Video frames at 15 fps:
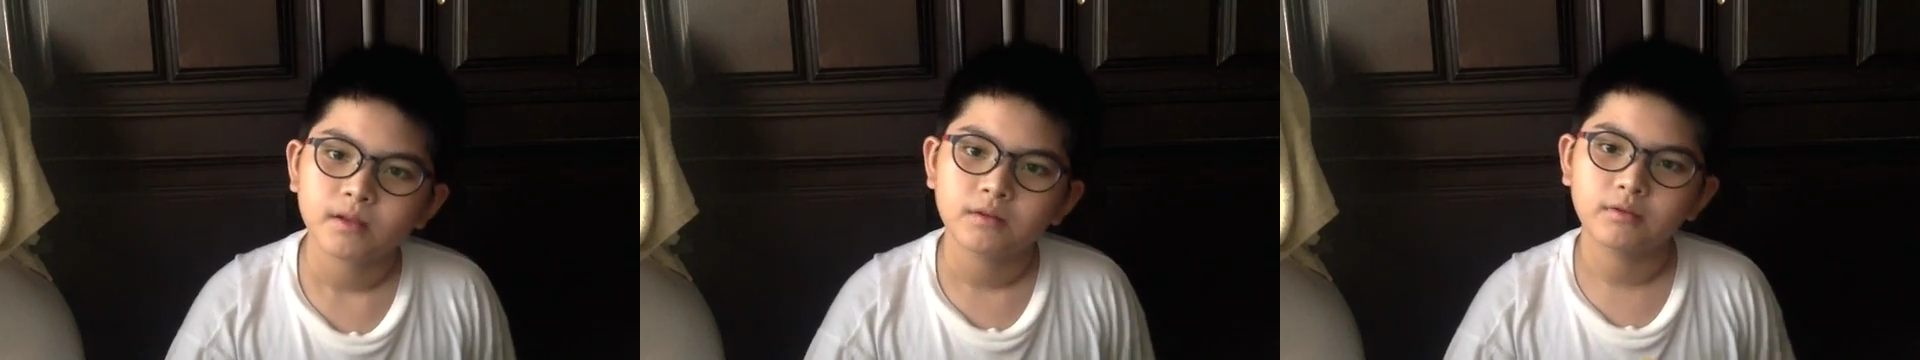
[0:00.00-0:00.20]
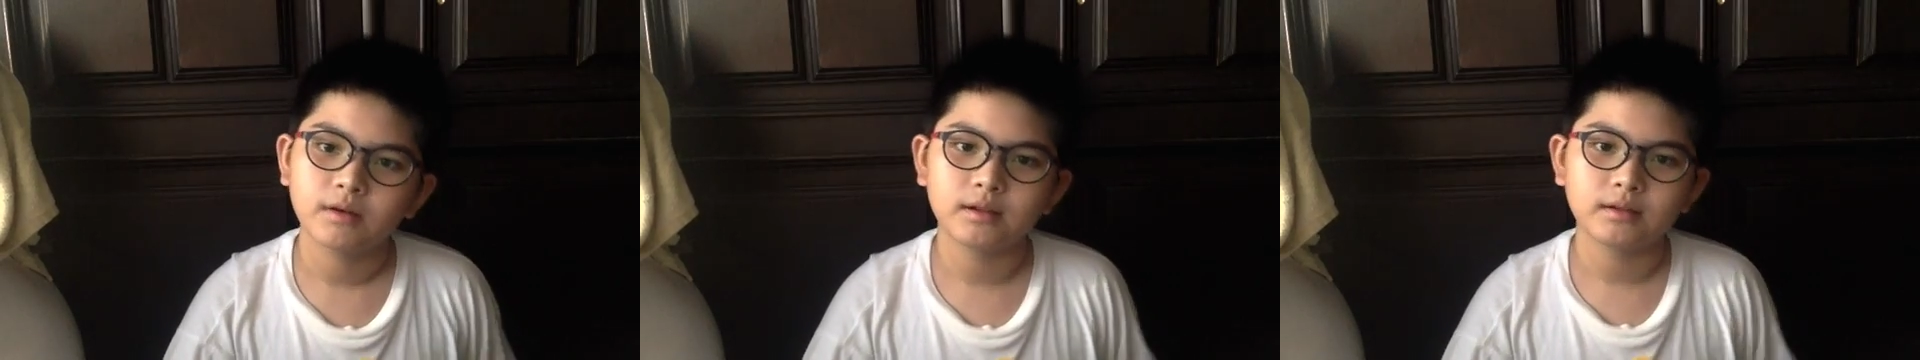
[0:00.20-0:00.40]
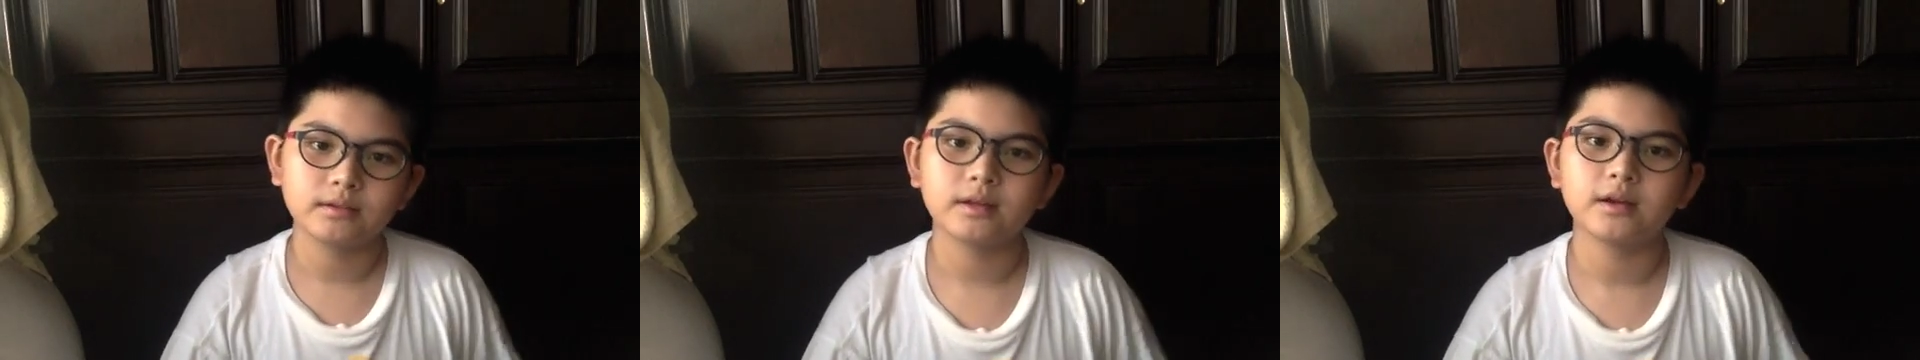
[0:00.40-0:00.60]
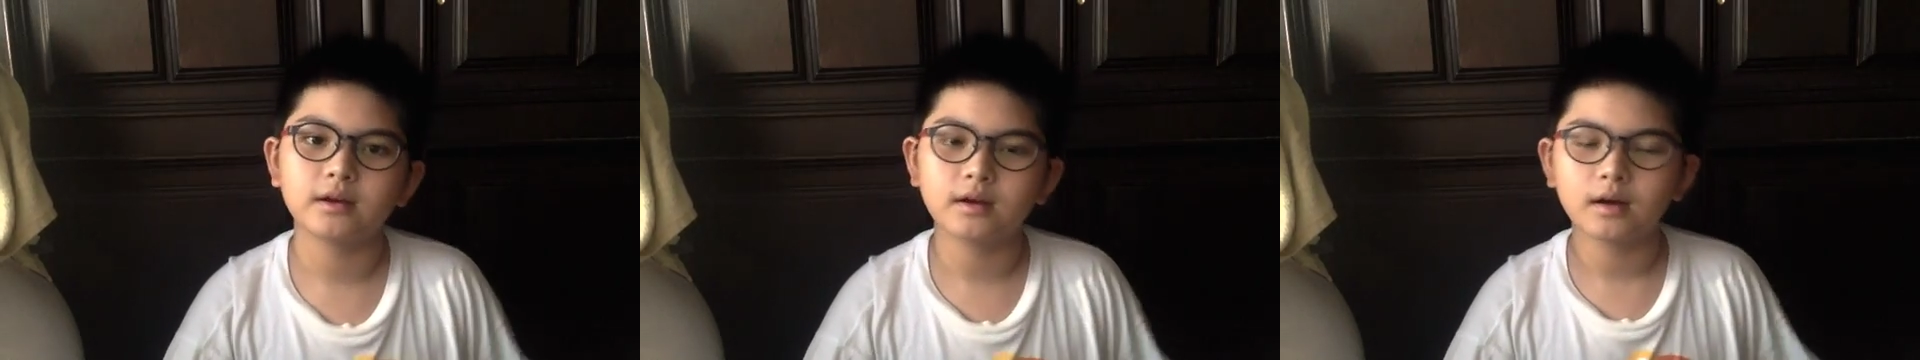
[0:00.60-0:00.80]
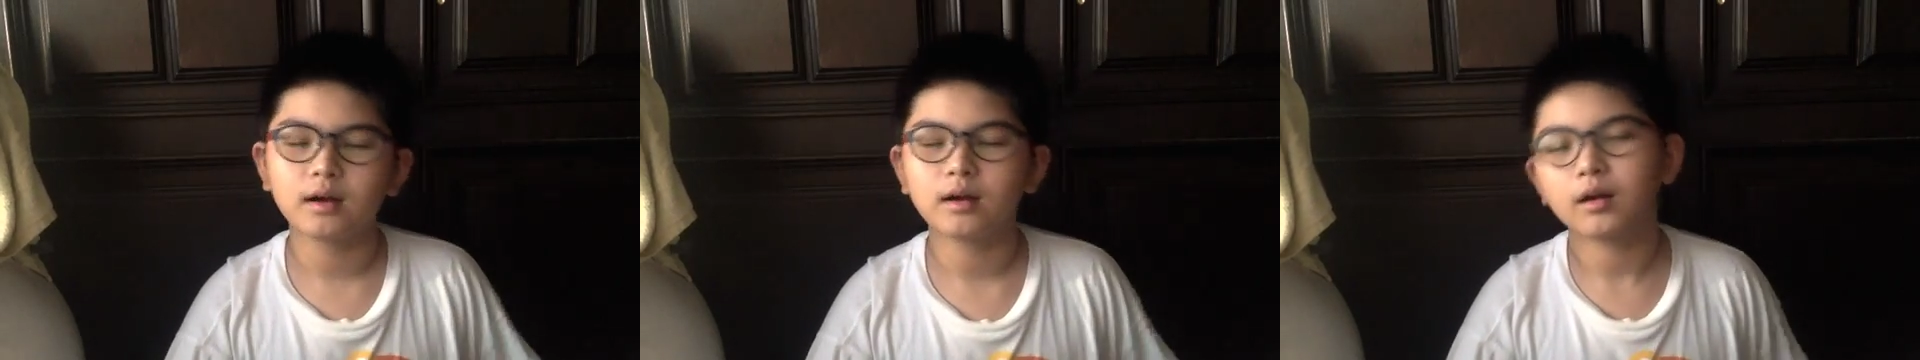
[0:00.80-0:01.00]
Well, there
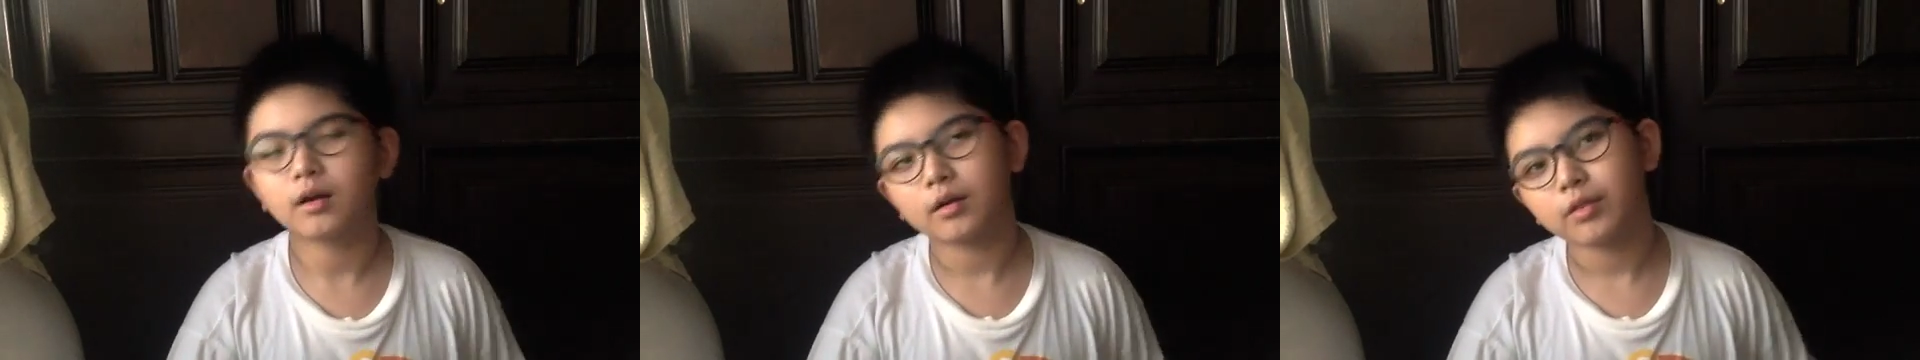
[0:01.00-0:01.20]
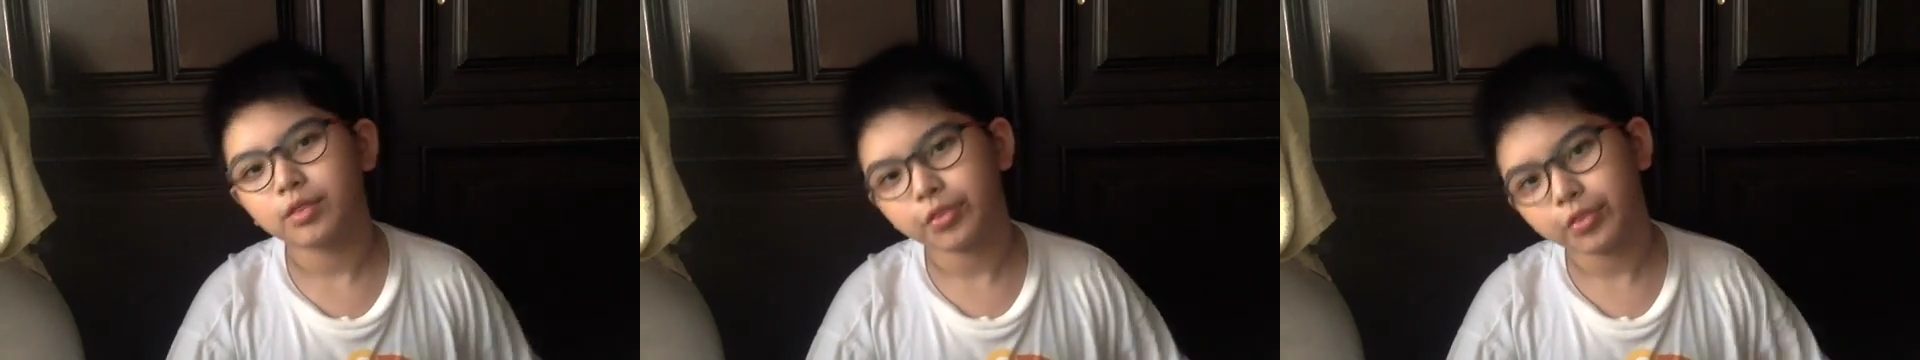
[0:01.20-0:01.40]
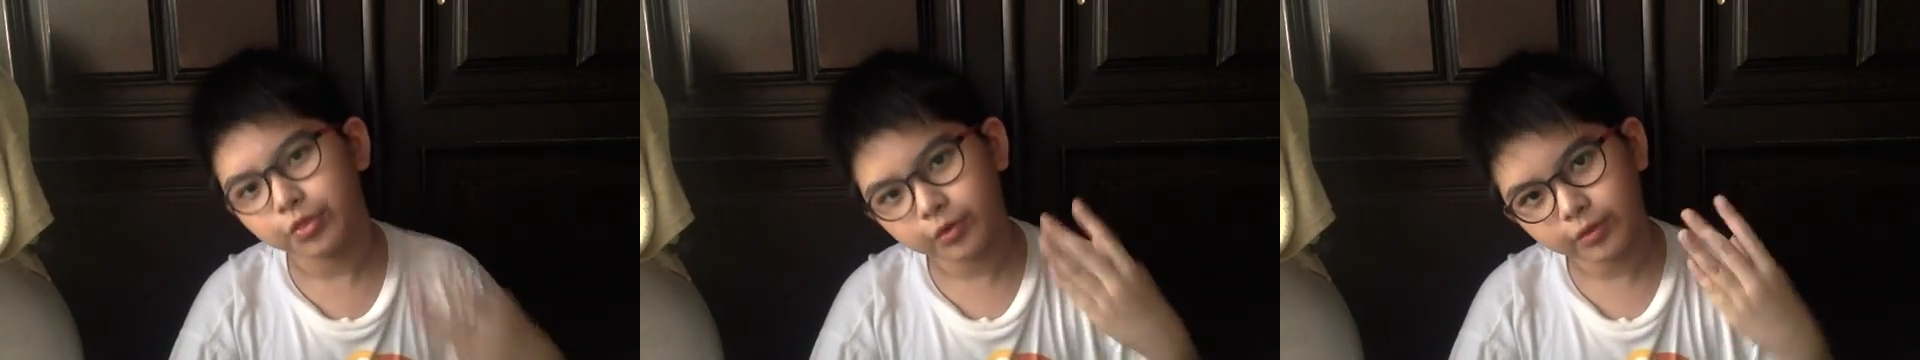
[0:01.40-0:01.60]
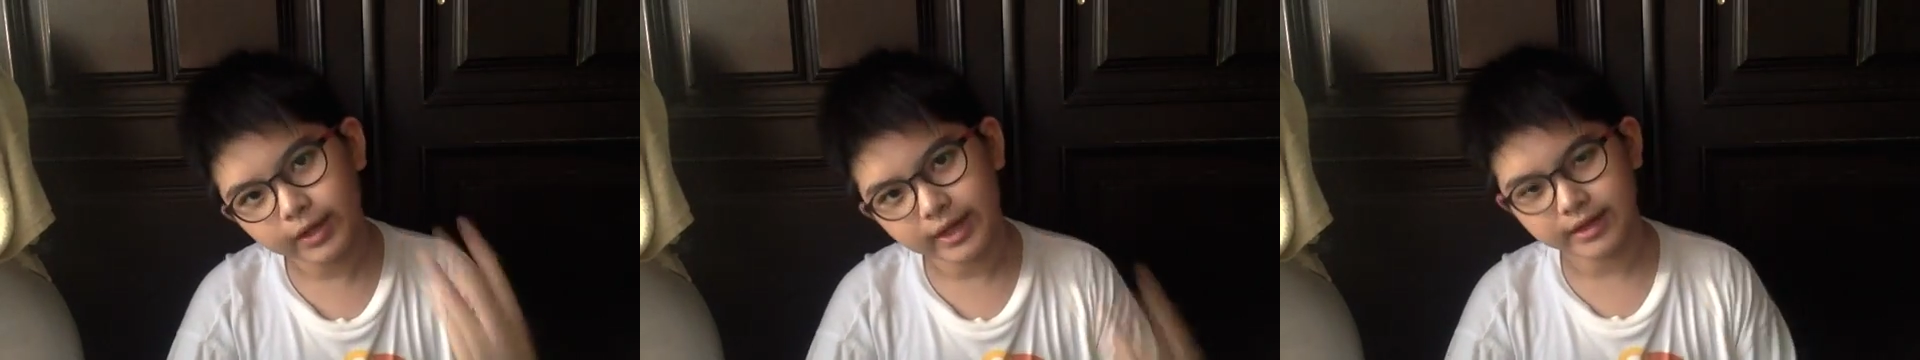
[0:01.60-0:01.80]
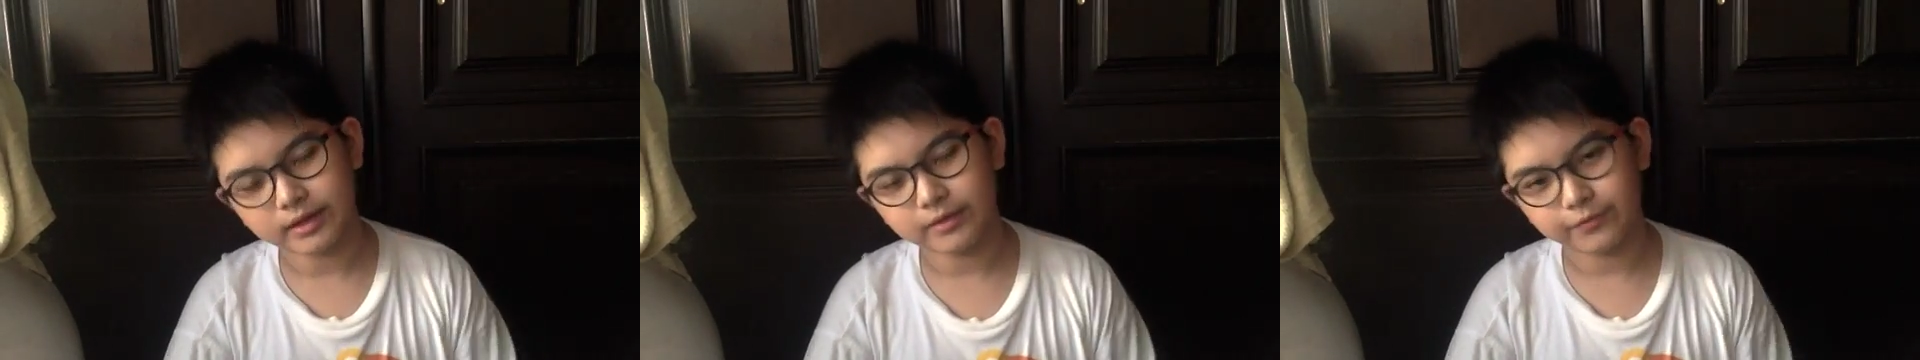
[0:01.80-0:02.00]
are
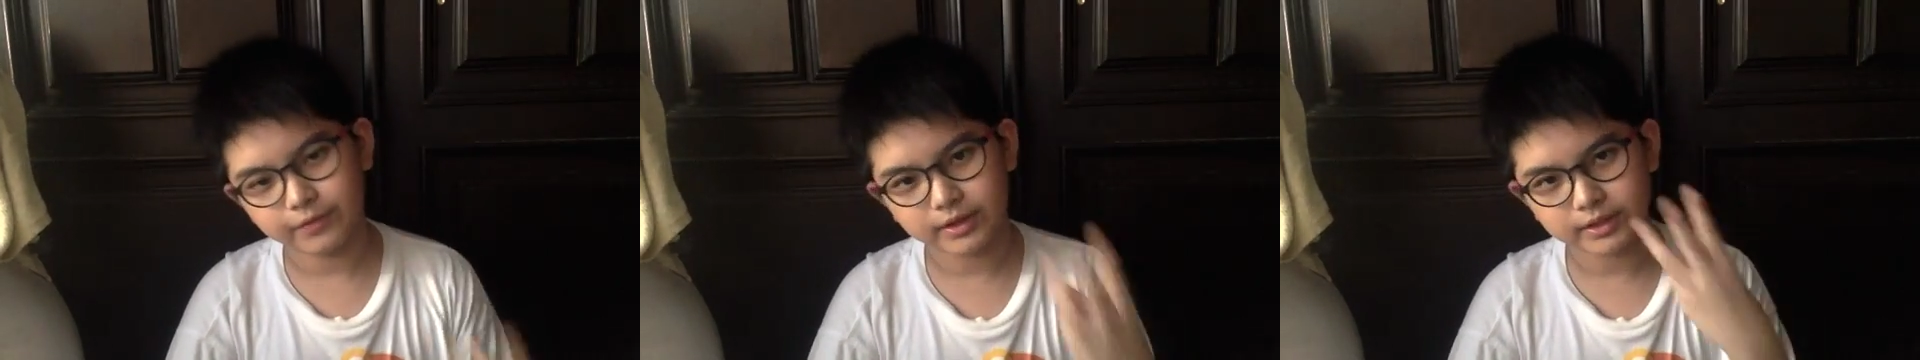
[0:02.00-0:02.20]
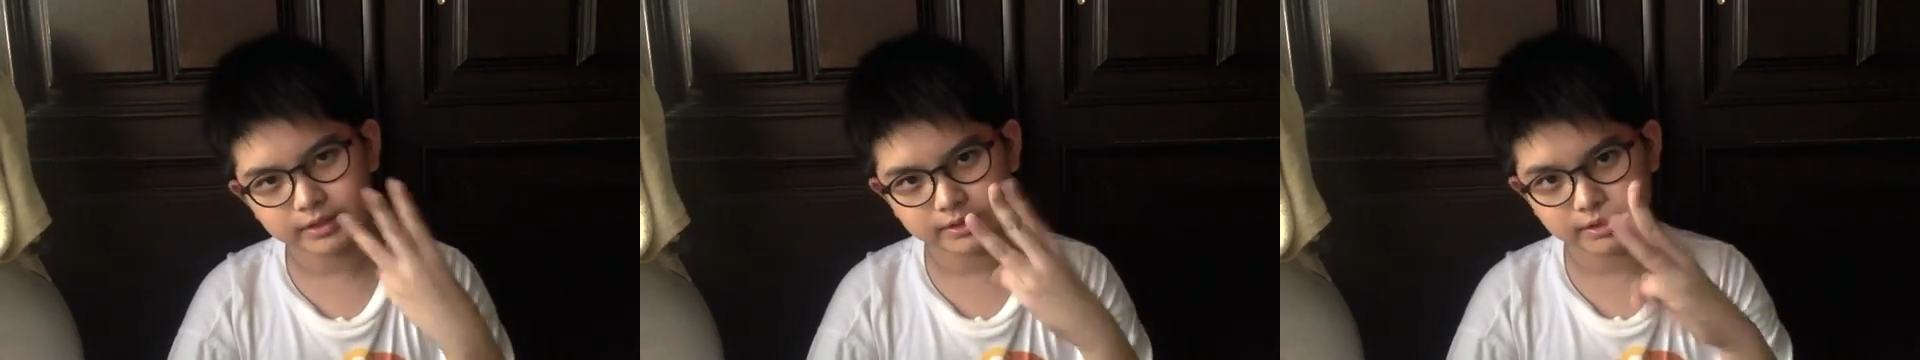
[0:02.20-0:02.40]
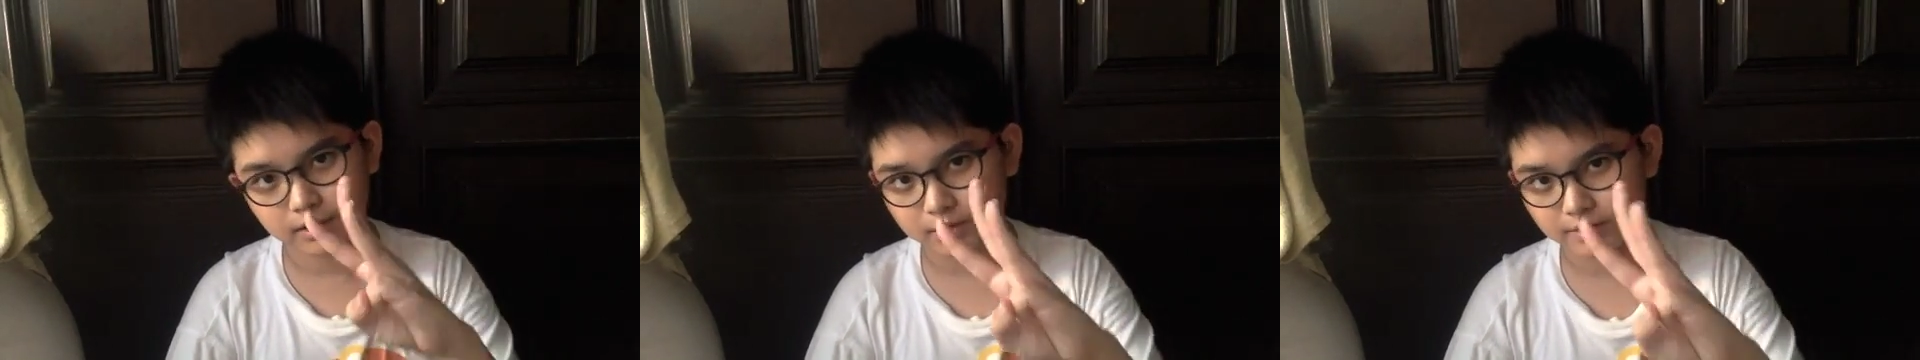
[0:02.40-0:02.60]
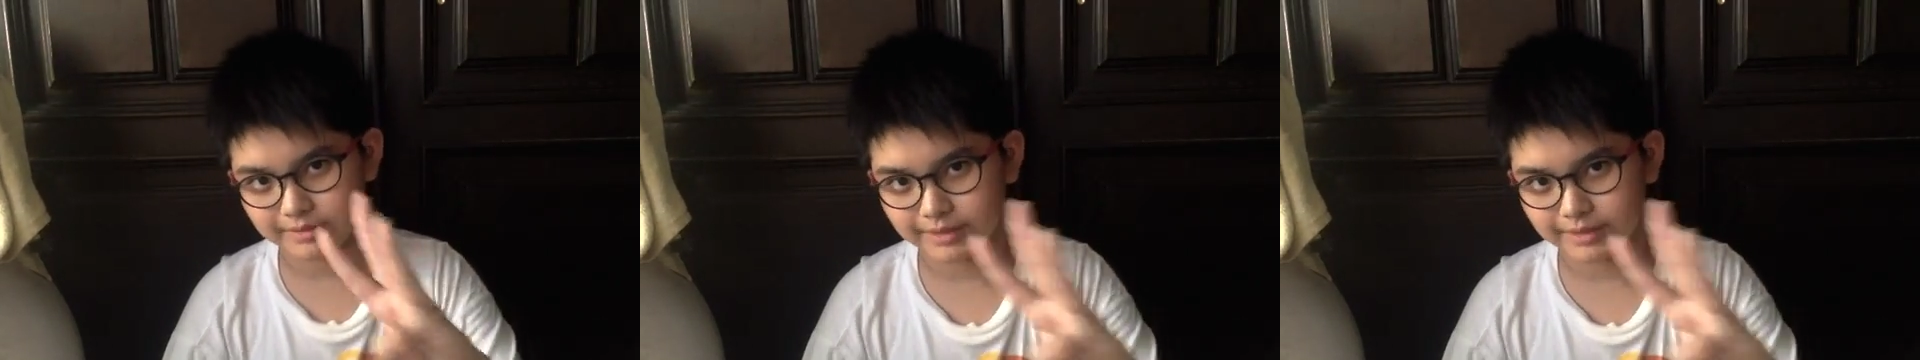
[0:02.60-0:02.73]
3 different charts